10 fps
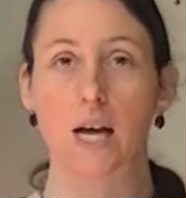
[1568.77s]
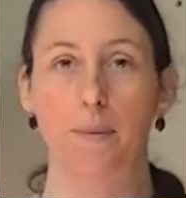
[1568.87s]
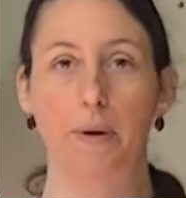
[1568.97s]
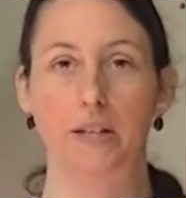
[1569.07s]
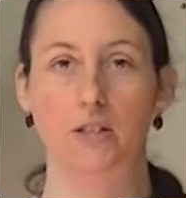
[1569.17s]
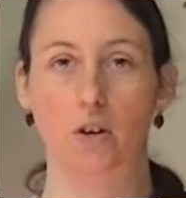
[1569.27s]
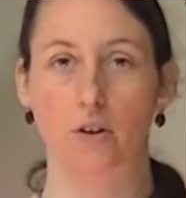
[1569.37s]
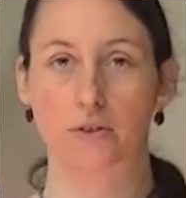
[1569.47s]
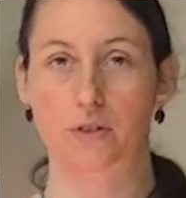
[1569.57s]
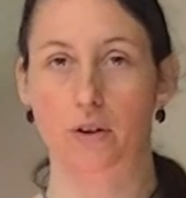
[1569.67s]
But it's
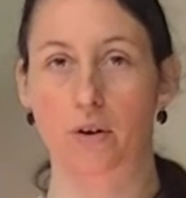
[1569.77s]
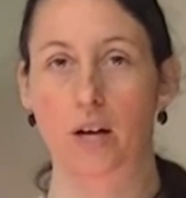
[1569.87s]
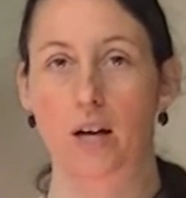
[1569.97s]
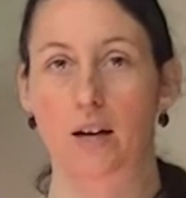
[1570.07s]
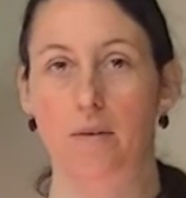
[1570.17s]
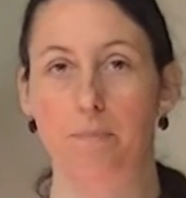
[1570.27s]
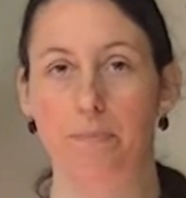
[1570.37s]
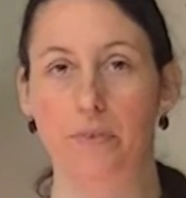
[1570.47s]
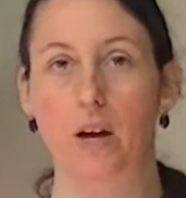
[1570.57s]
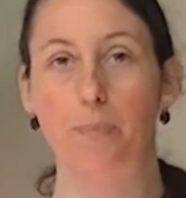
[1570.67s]
also
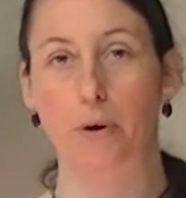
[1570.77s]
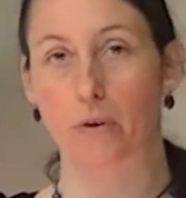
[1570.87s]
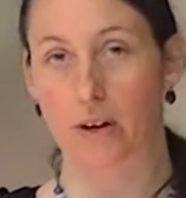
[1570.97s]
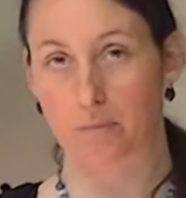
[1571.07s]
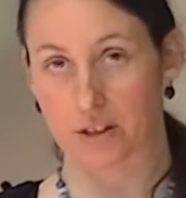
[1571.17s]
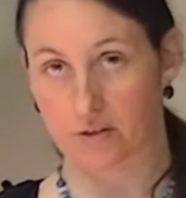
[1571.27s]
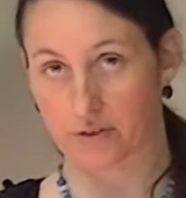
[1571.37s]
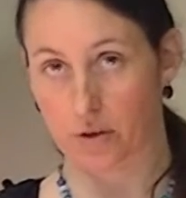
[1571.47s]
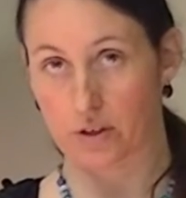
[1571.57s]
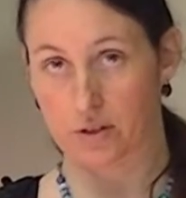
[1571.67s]
a program that's
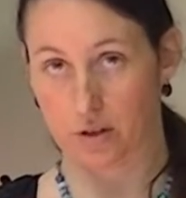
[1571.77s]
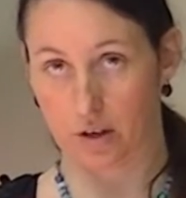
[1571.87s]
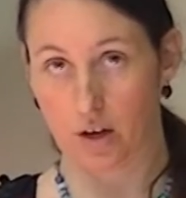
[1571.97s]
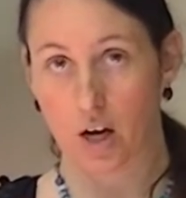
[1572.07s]
focused on